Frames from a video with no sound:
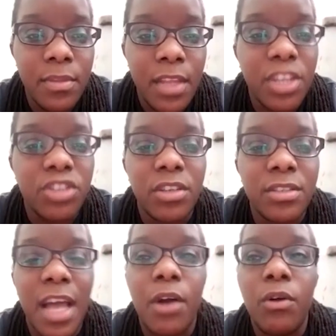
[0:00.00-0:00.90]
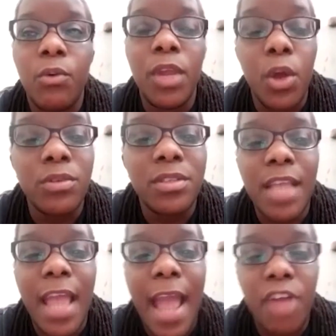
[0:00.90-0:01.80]
It's just that we don't
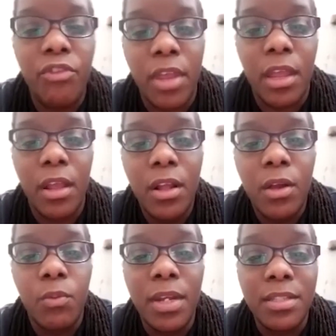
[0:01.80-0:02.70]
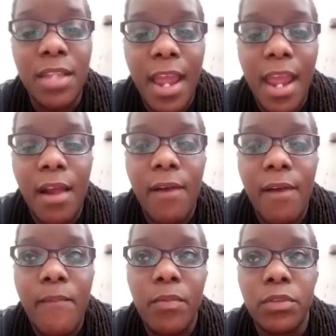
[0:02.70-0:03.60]
stay angry. We take
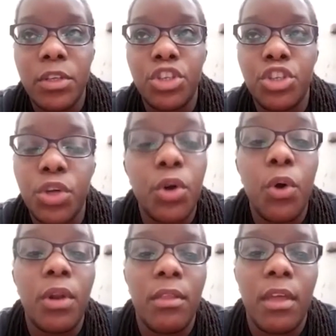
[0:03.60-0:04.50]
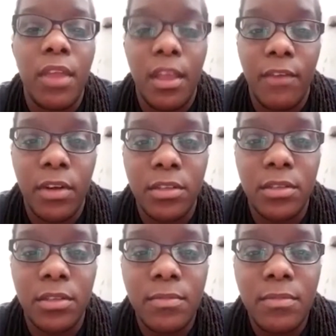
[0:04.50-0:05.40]
the sugar coating that they give
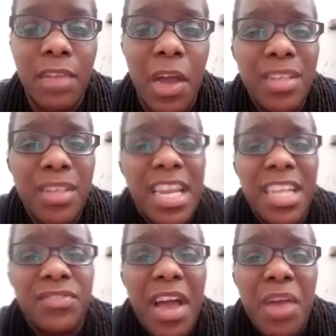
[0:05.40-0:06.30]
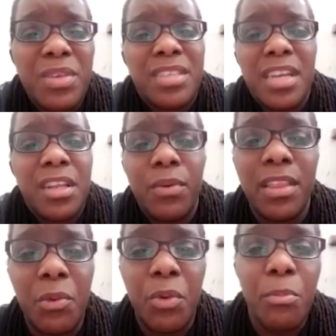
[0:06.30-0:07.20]
us and we satisfy and we settle with
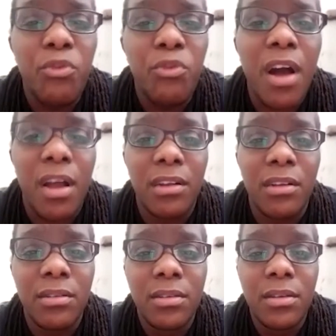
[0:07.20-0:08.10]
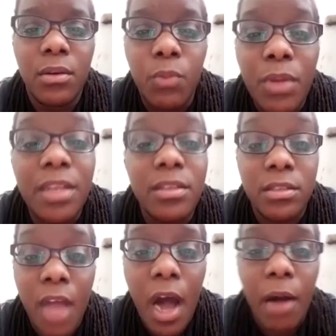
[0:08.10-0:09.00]
it and we move on. We need to
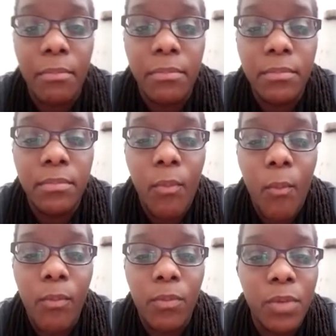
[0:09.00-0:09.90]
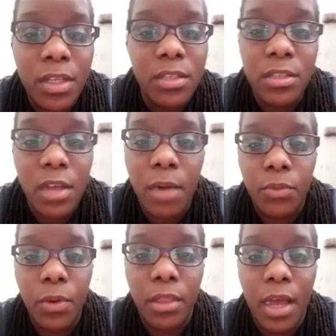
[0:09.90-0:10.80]
stop. We need to stop
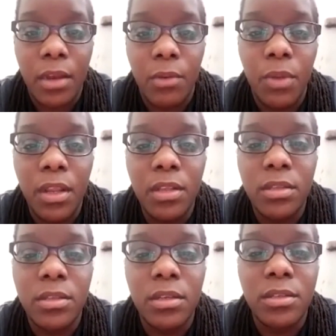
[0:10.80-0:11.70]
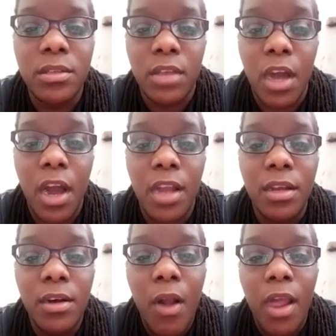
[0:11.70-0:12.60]
doing that. We need to start
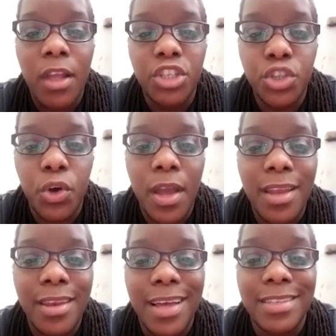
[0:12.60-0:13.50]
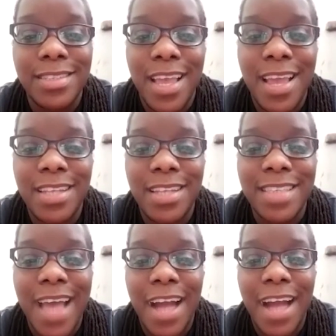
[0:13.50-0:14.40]
ensuring that change
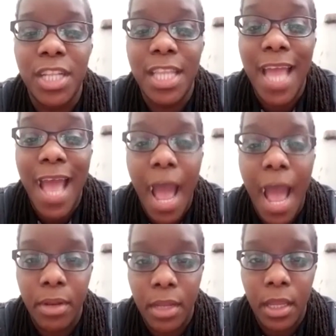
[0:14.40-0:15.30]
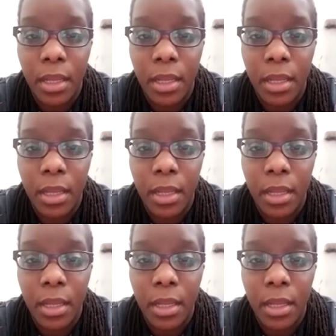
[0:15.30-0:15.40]
is actually happening.